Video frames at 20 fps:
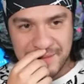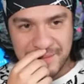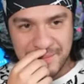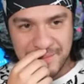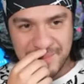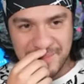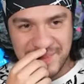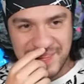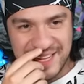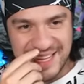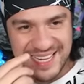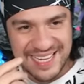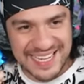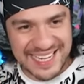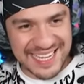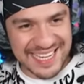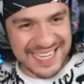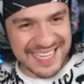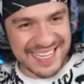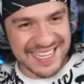
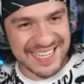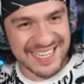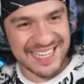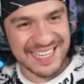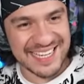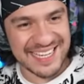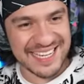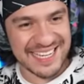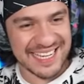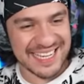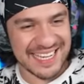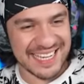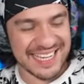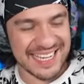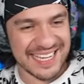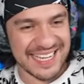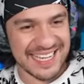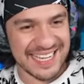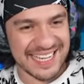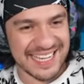
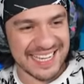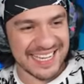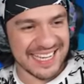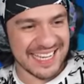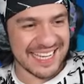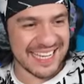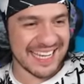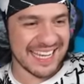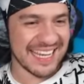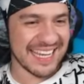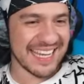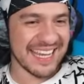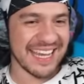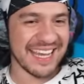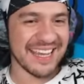[no speech]